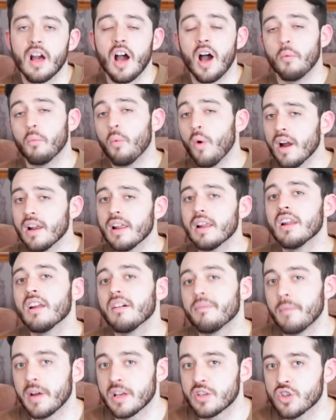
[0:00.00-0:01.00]
and while I
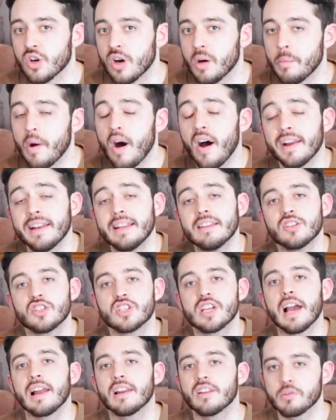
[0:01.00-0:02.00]
love my job, I need to
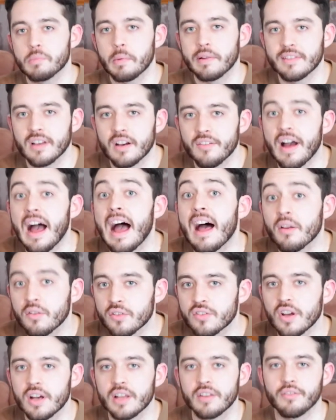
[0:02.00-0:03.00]
challenge myself
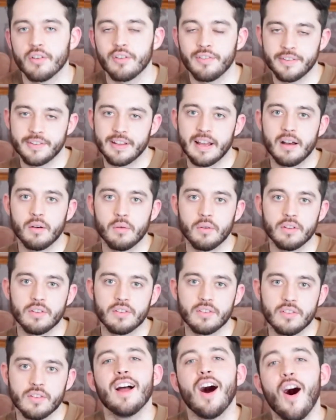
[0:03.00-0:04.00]
outside of office
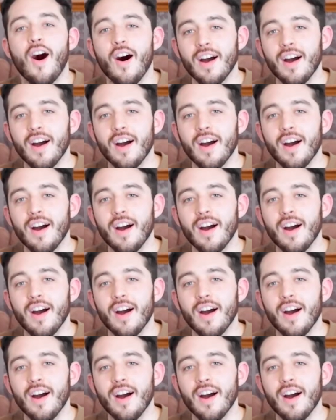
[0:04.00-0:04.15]
hours.